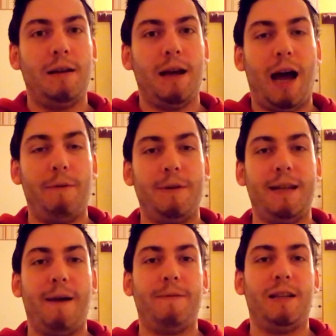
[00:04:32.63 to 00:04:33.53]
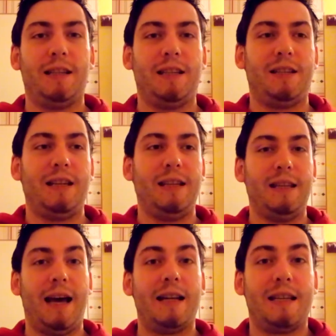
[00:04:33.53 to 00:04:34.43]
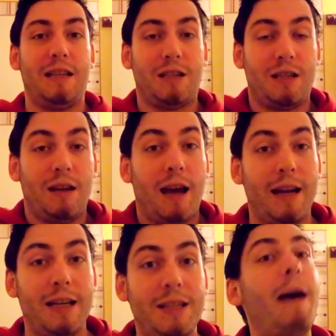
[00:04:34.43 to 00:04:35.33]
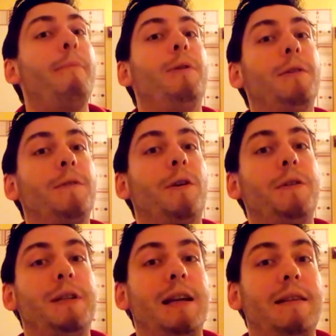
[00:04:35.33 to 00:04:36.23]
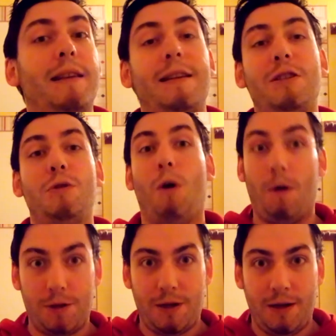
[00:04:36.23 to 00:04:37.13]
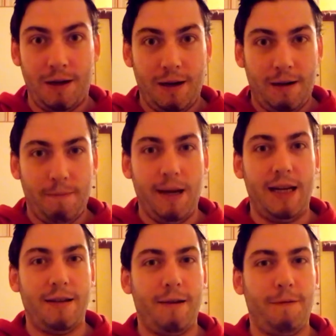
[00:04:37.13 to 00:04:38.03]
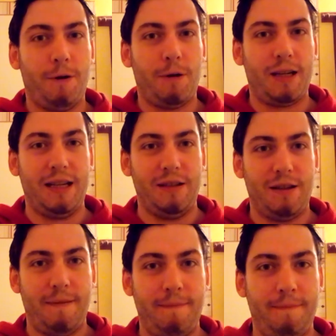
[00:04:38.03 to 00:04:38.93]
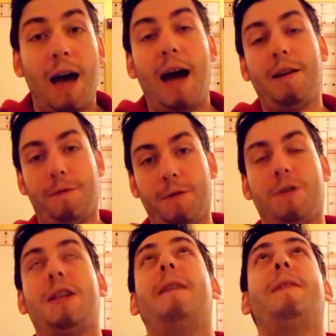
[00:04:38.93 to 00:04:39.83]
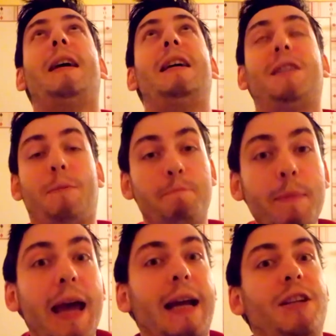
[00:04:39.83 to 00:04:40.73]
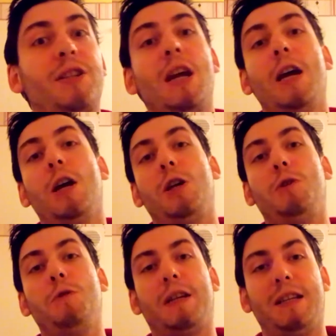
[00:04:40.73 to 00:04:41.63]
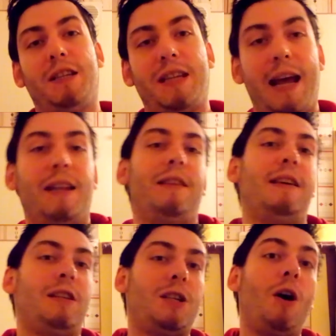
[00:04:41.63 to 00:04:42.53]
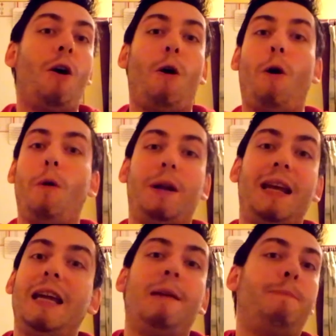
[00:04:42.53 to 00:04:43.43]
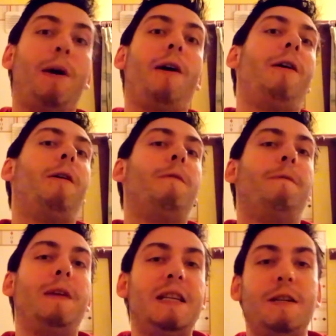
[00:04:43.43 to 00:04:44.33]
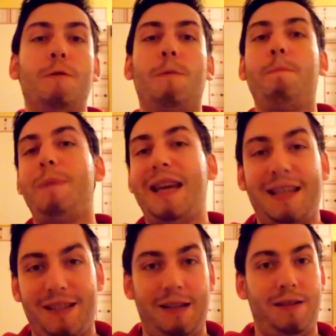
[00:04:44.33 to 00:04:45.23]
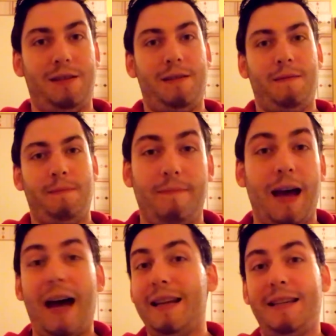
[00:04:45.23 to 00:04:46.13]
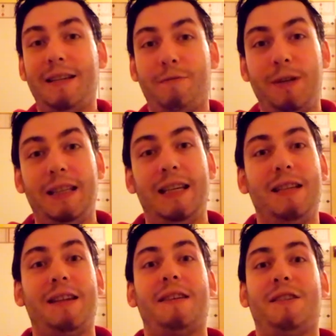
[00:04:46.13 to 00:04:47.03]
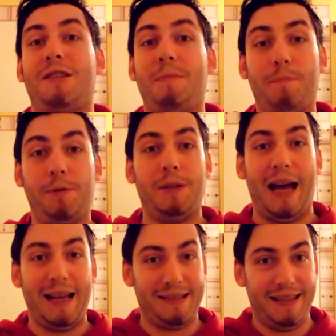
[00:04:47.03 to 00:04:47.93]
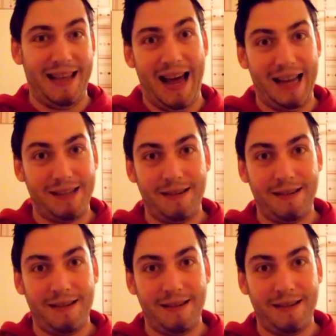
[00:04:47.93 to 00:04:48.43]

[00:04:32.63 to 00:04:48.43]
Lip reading: I would definitely say that that is an example of content that is not made for kids. And of course, if it is a mix, you can set this on a per video basis. And it really is as simple as that.